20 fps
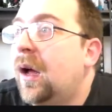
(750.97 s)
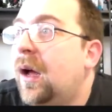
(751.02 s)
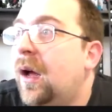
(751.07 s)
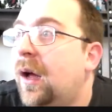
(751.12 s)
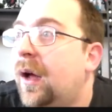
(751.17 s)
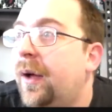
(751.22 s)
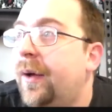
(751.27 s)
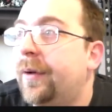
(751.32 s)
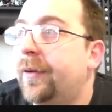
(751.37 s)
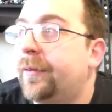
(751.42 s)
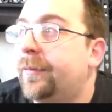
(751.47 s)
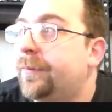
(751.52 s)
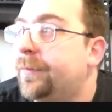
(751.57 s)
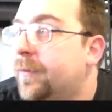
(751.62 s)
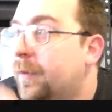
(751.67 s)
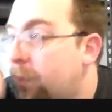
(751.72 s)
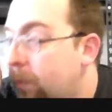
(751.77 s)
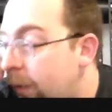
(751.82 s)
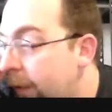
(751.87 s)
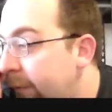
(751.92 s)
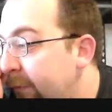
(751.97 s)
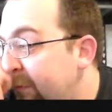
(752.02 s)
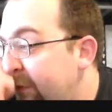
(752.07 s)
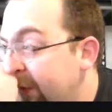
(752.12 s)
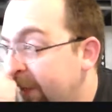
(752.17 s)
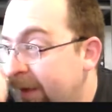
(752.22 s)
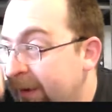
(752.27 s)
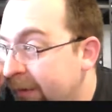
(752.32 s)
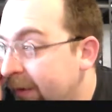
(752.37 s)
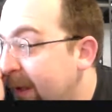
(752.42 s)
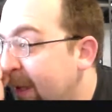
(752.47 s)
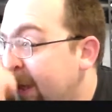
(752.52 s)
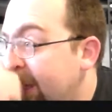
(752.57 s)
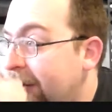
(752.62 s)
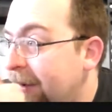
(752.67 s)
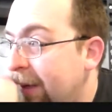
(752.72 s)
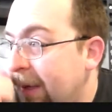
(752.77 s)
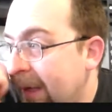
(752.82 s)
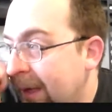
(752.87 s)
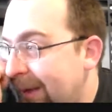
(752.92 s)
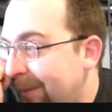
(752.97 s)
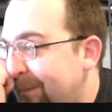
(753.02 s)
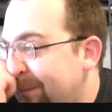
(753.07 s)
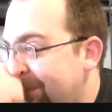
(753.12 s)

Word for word: Um, one figure that I